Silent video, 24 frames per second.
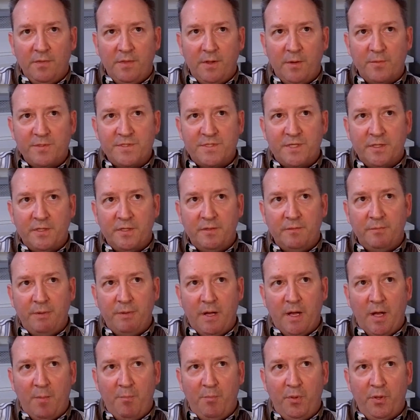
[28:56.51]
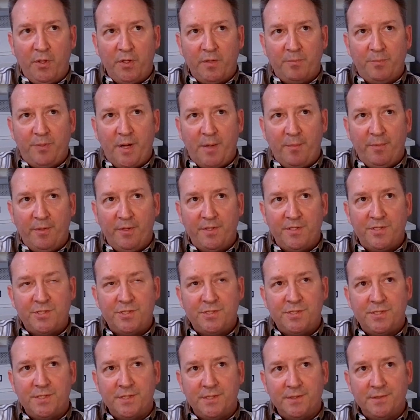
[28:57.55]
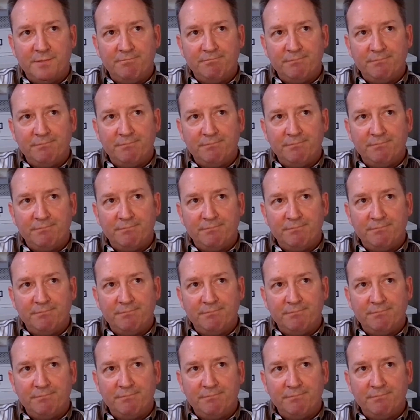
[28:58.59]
there was a book published,